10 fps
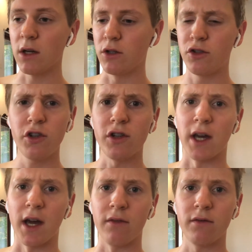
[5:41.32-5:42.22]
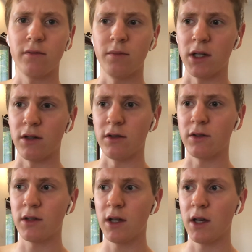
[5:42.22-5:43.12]
You shouldn't have,
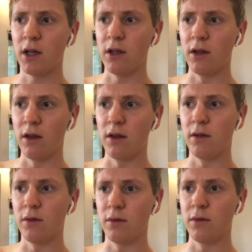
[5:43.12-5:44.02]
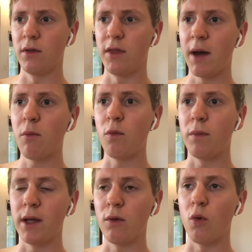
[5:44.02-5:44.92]
because them
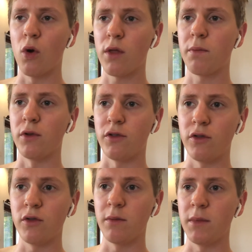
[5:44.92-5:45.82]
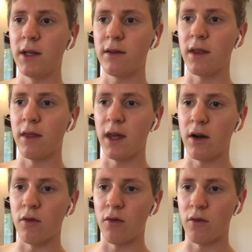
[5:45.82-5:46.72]
being worth pursuing means that
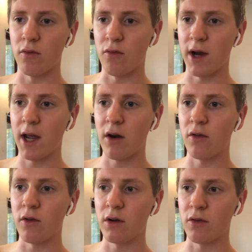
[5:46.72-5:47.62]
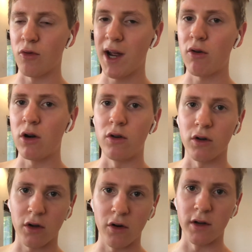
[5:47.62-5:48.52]
they're rarer
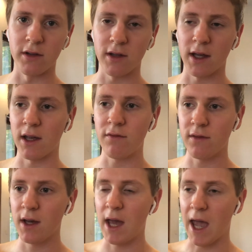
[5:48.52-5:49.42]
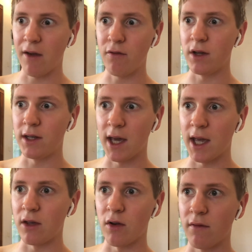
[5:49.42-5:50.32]
occurrence. Like if every
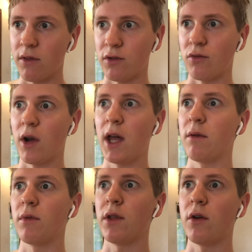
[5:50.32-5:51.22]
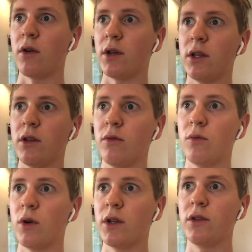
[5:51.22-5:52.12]
day you have this random thought and you
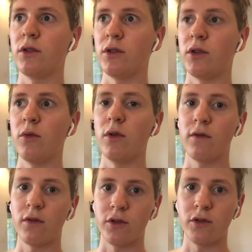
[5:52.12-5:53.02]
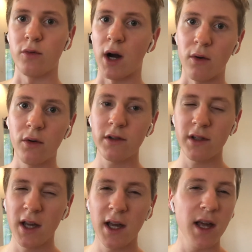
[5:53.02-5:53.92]
want to do it for 2 hours,
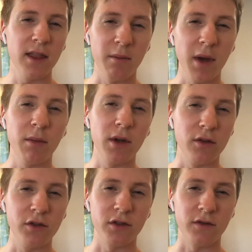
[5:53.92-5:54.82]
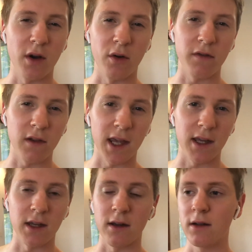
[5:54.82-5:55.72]
then maybe you're just very
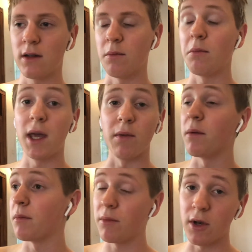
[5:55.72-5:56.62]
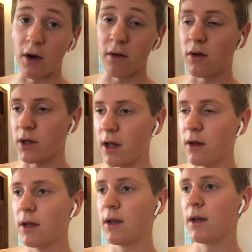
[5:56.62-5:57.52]
flaky. Maybe not, okay?
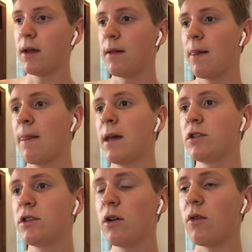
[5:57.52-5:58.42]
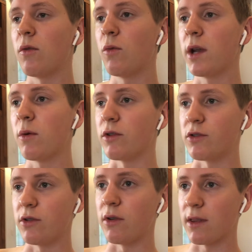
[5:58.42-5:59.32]
So when I
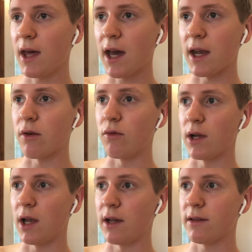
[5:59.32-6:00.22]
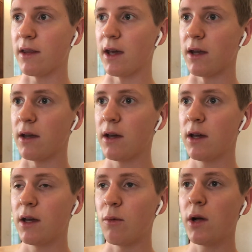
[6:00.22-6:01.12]
was doing that, I realized that,
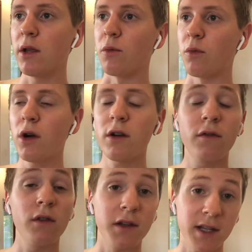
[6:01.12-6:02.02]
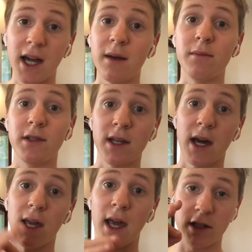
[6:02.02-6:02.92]
well, it worked for the times
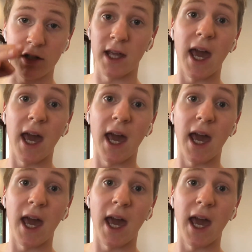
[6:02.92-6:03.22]
I actually